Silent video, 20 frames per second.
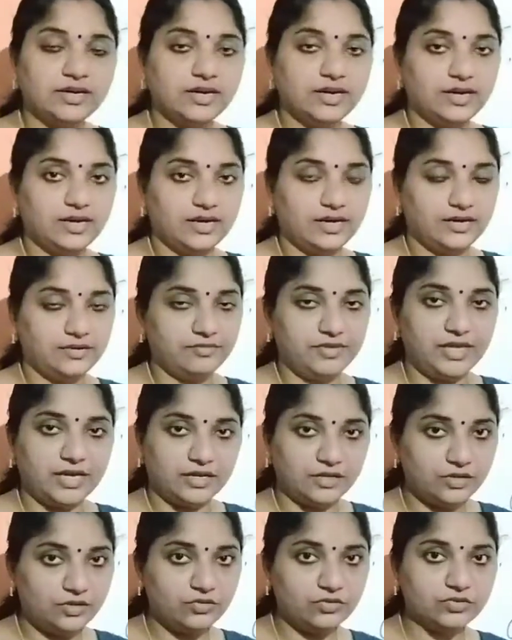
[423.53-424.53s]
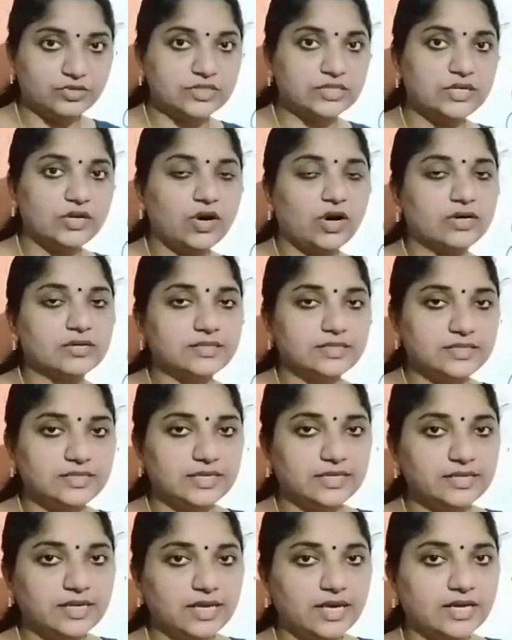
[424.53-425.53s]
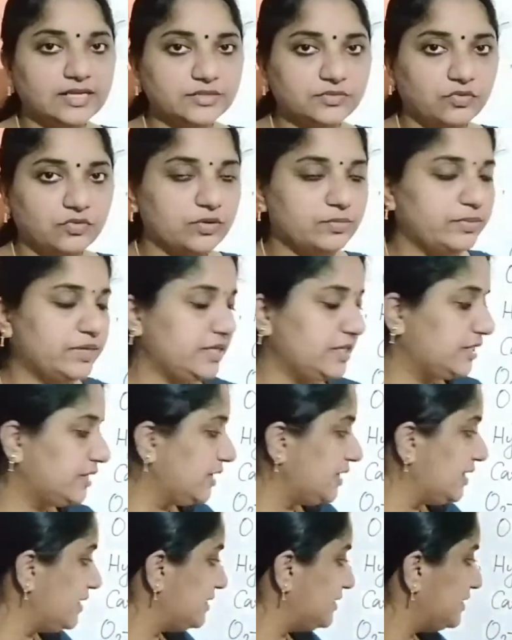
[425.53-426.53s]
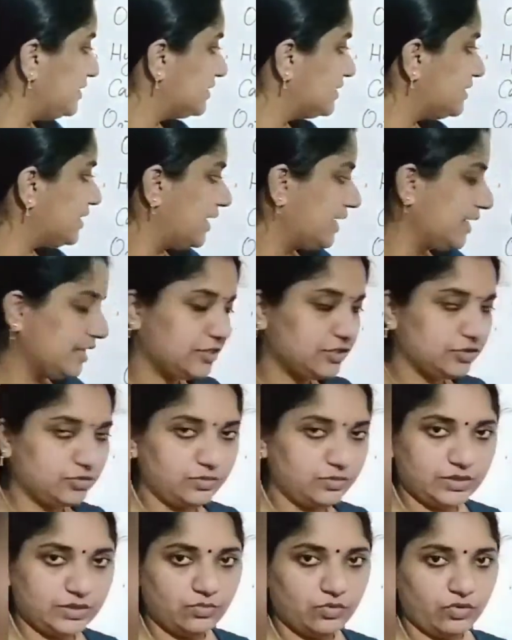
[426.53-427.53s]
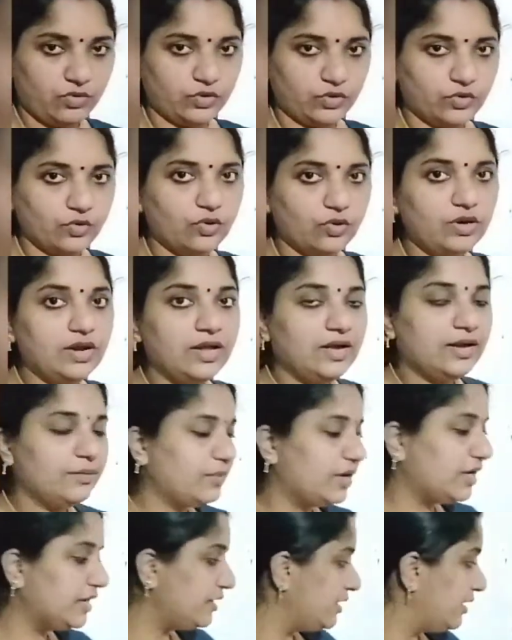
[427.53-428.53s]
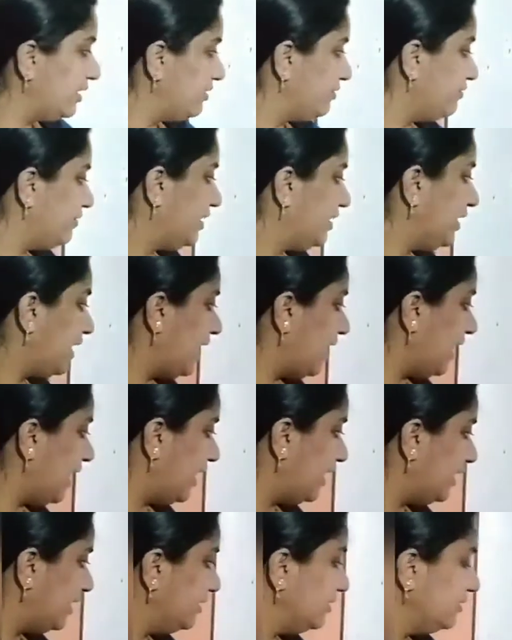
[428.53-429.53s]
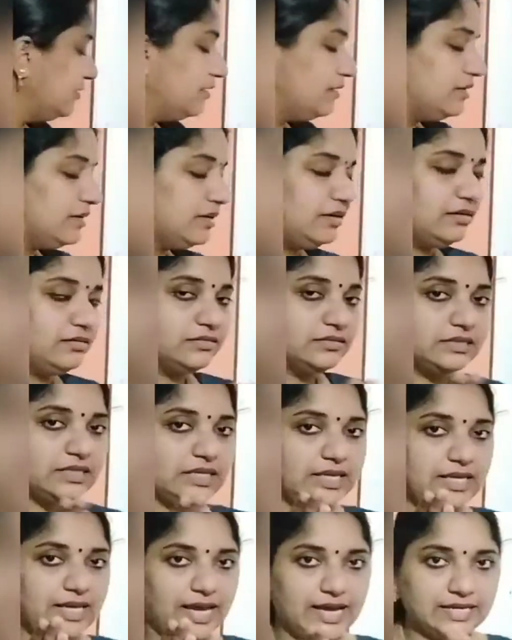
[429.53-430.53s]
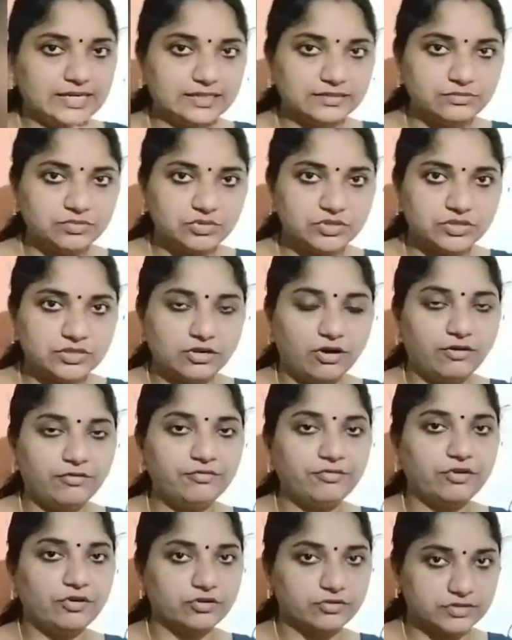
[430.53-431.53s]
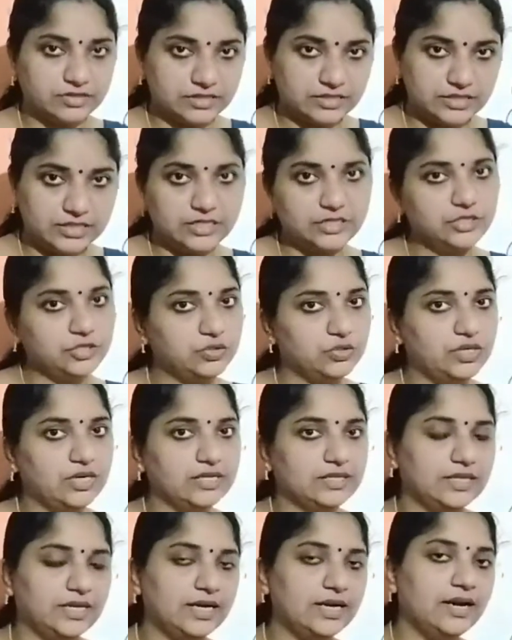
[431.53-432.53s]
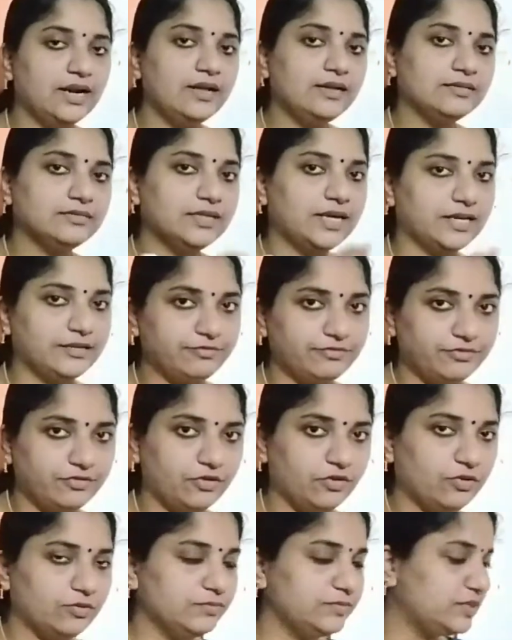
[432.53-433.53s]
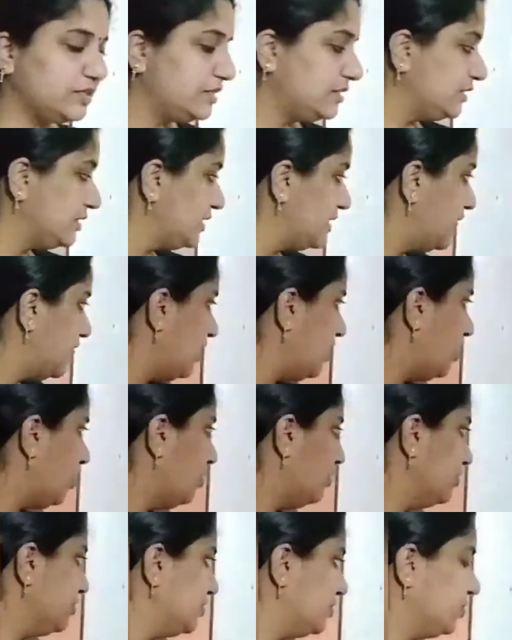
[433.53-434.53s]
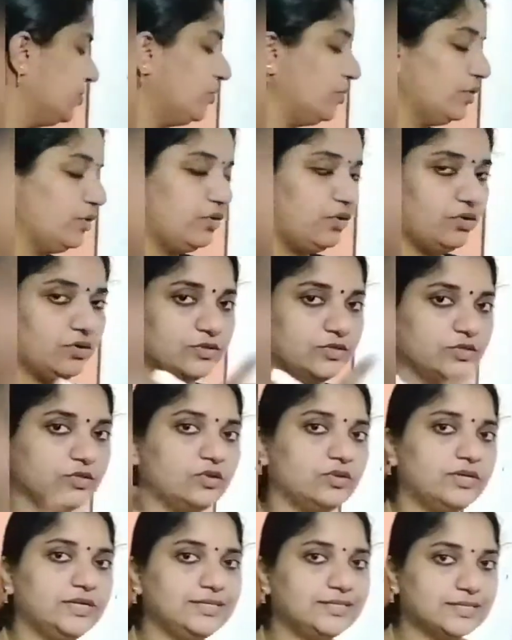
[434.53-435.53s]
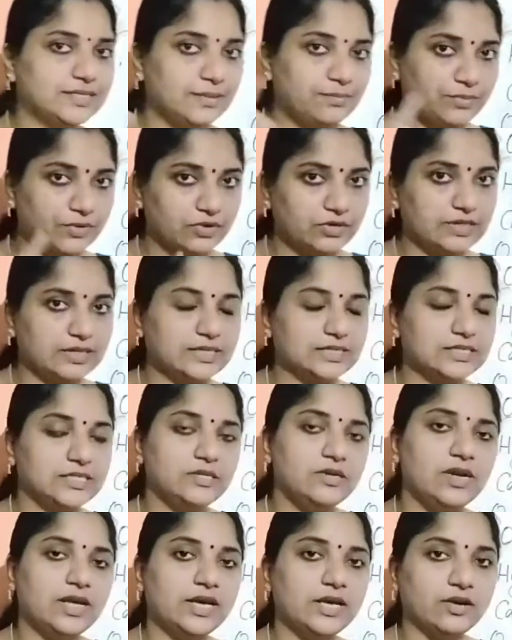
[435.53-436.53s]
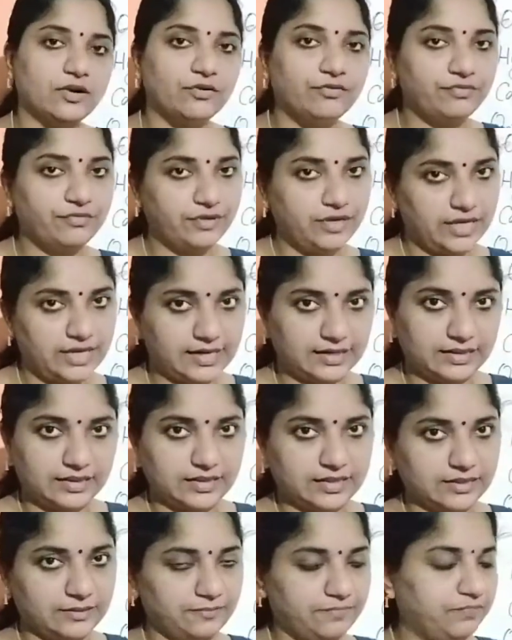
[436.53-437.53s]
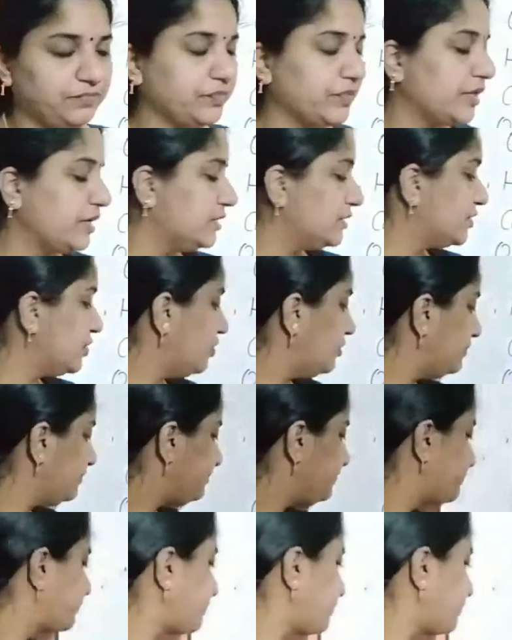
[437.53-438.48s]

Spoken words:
We are using oxygen gas for breathing. It is diatomic molecule. But when adding three atoms of oxygen together, that forms ozone. Ozone is the protective layer of Earth. So